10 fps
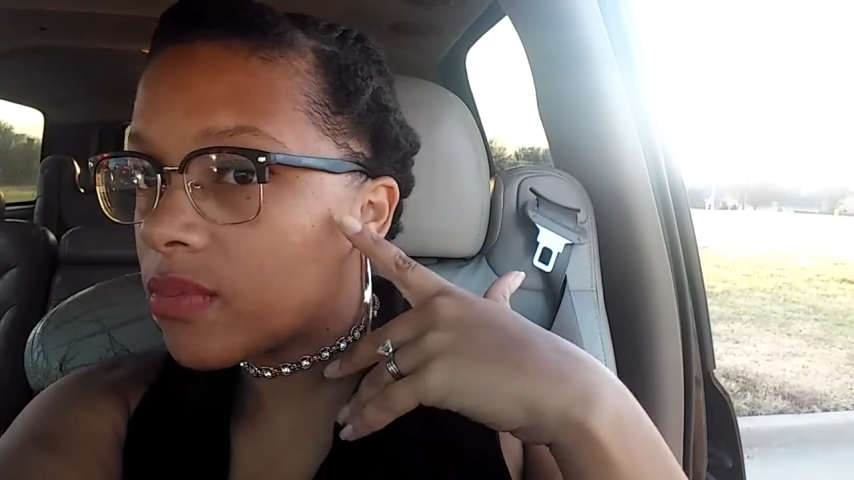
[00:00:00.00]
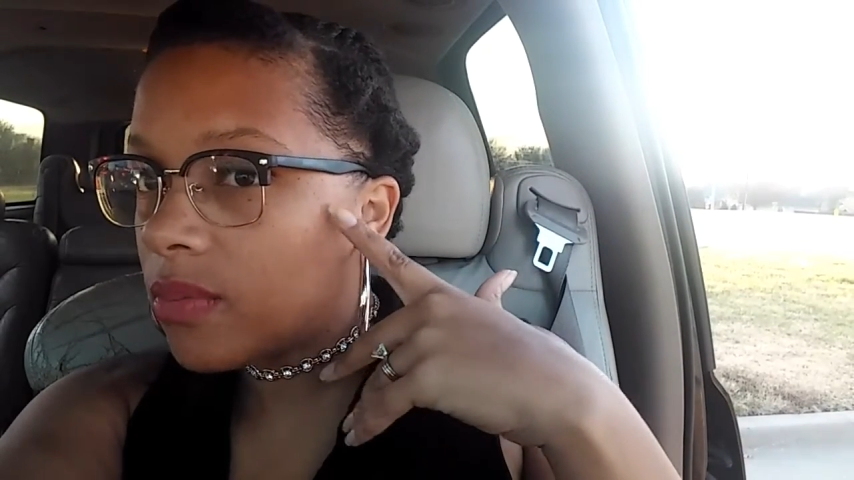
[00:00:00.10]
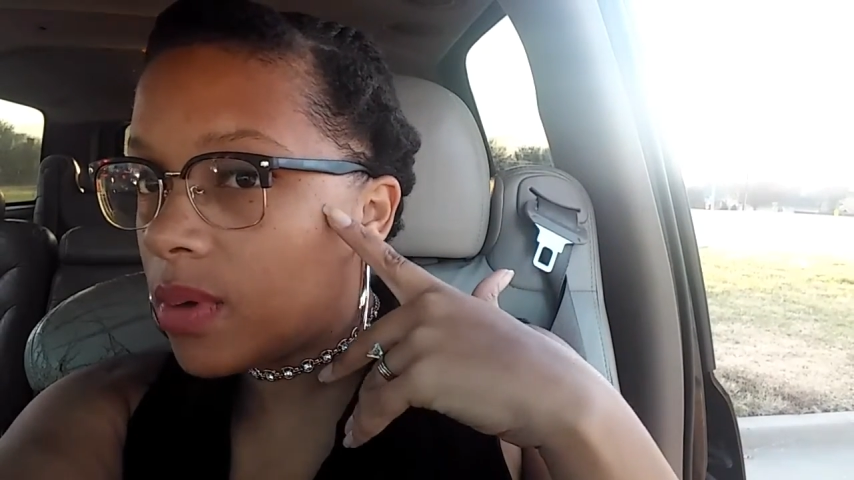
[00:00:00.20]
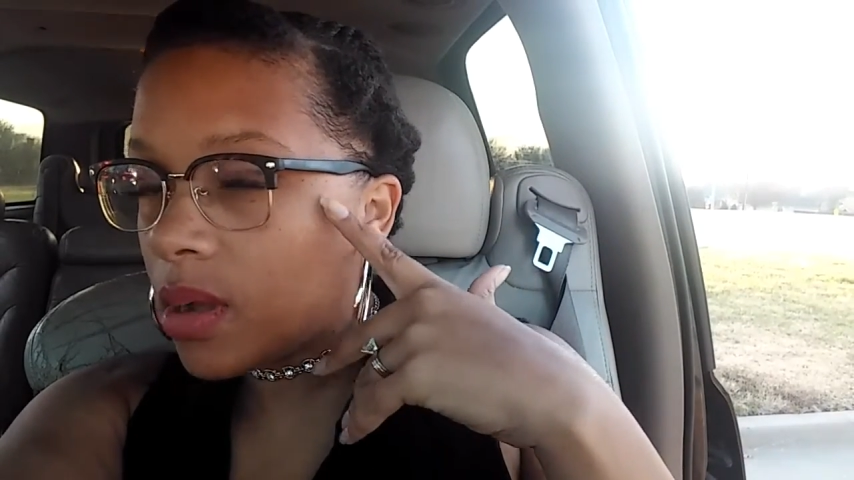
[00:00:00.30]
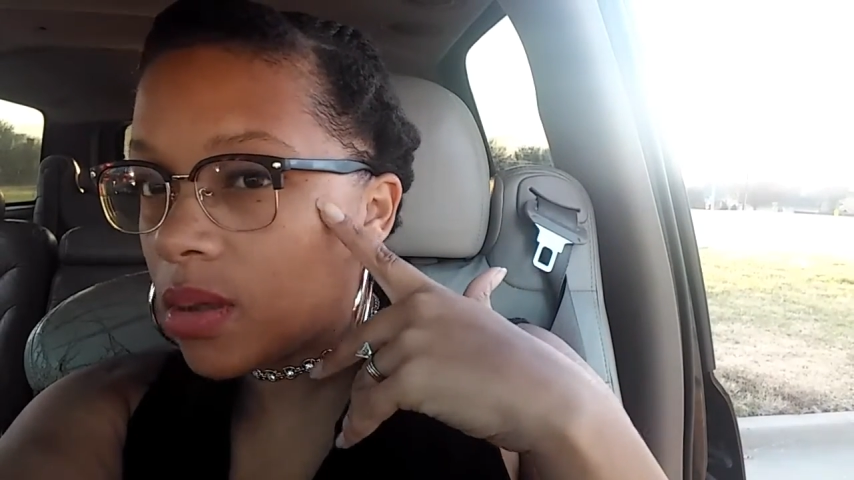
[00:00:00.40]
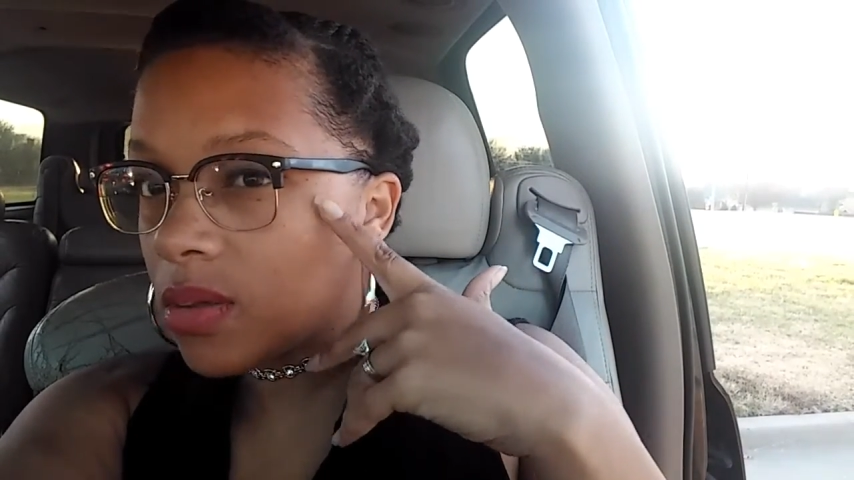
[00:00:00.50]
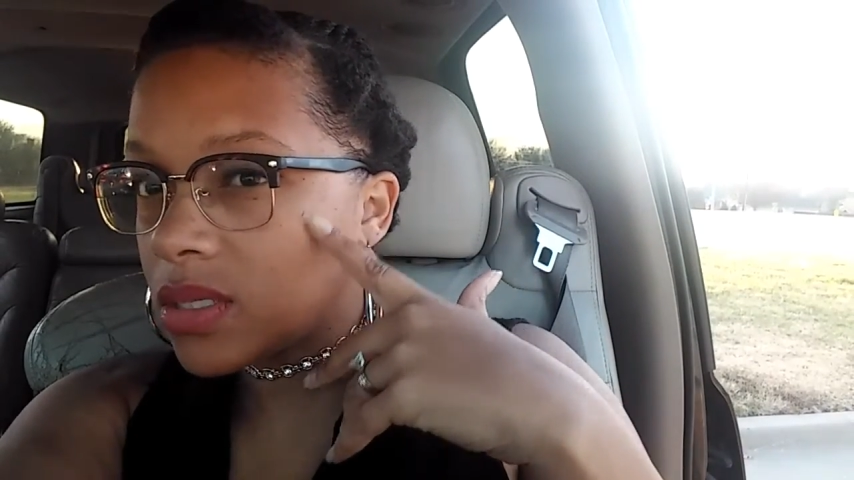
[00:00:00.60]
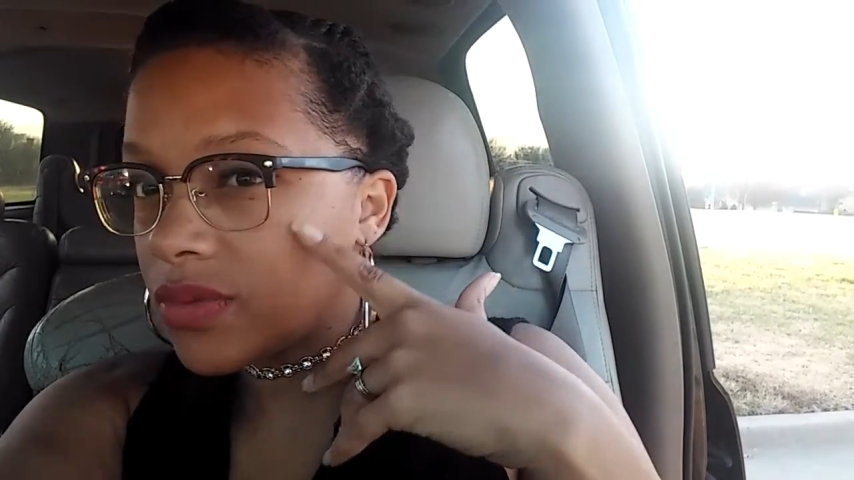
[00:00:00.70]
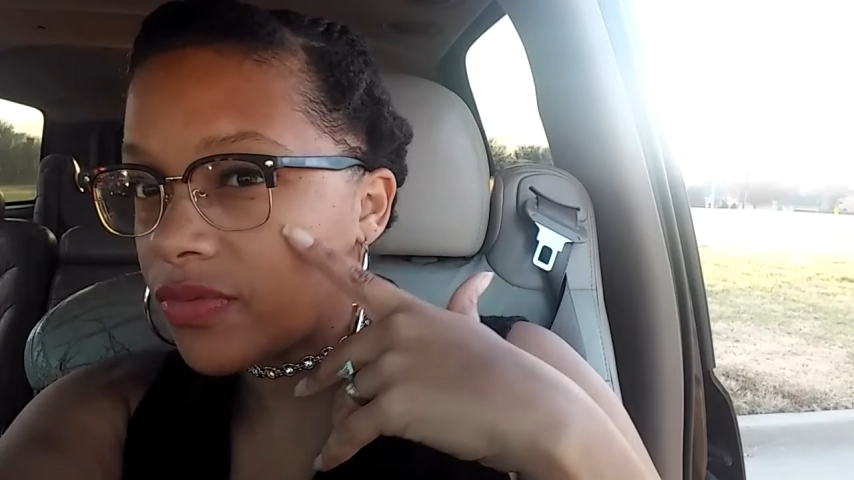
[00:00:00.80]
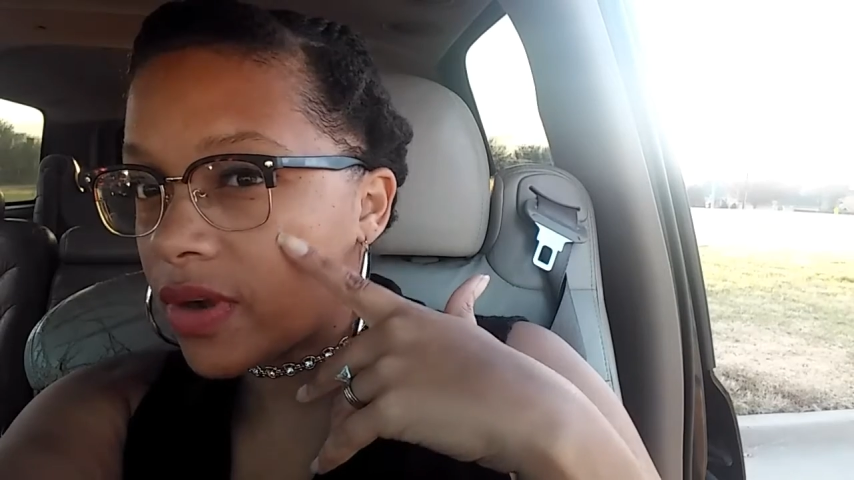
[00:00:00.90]

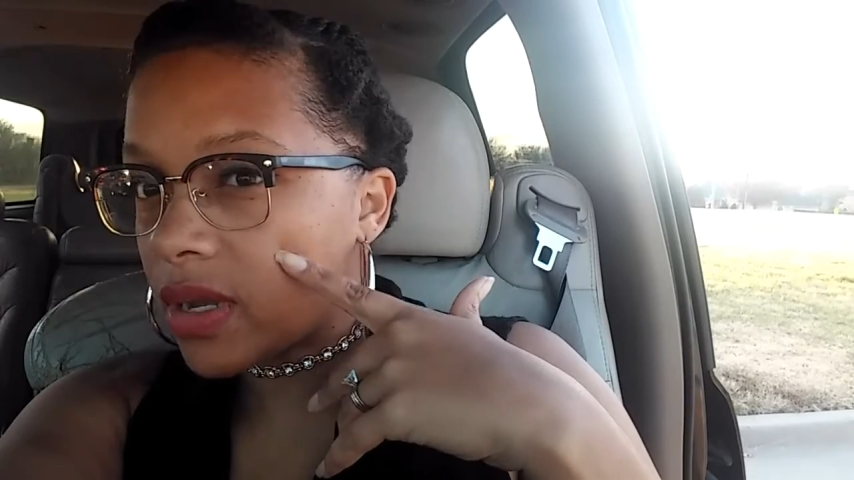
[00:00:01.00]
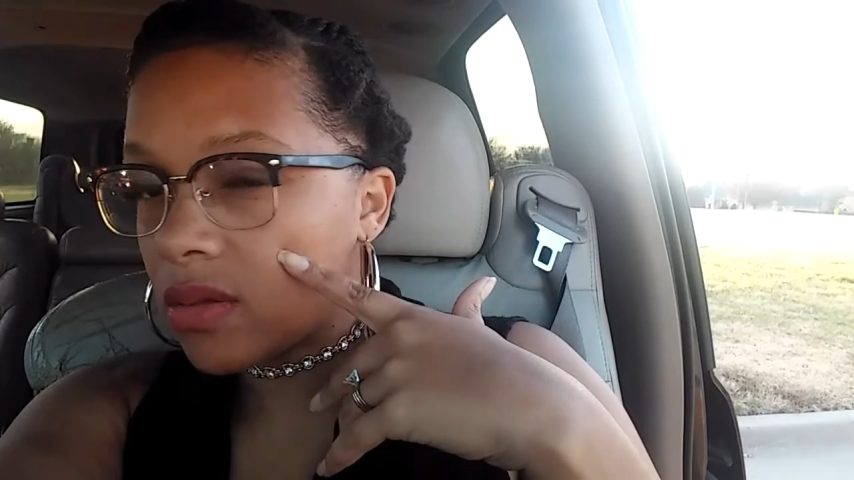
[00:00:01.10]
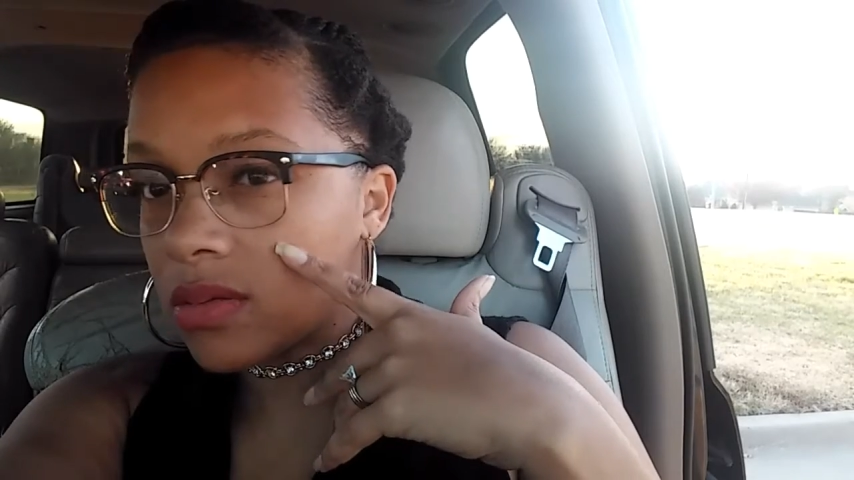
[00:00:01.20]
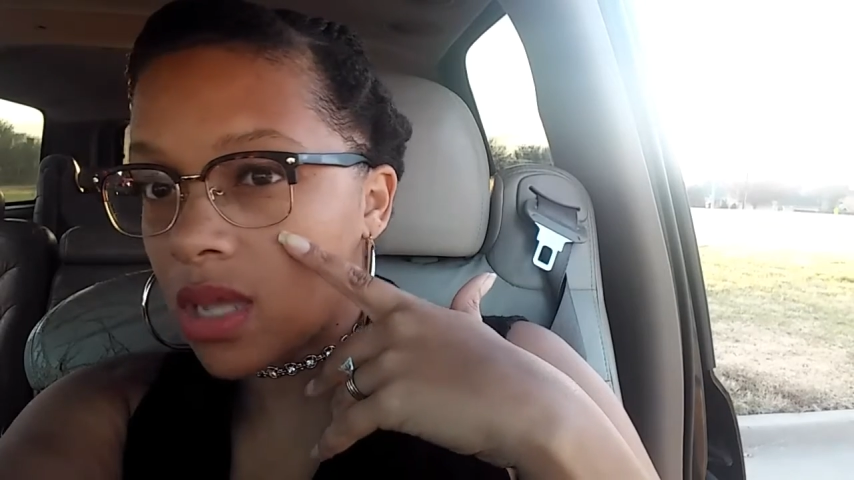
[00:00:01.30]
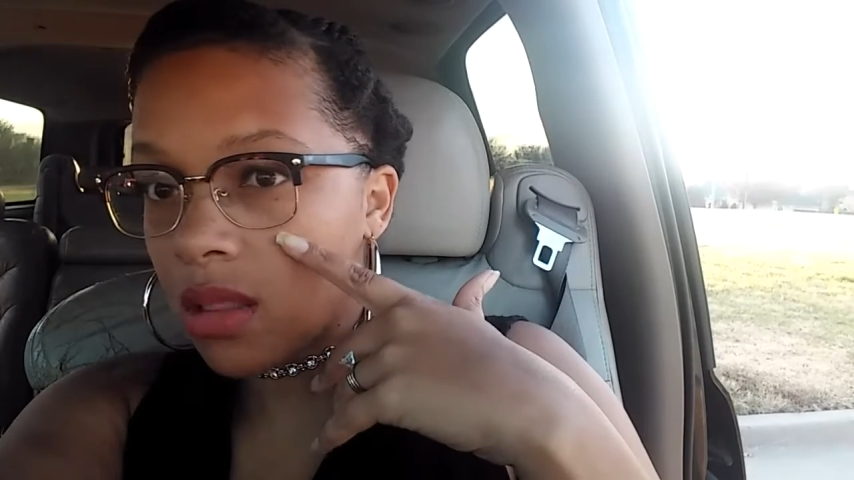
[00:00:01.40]
moles and freckles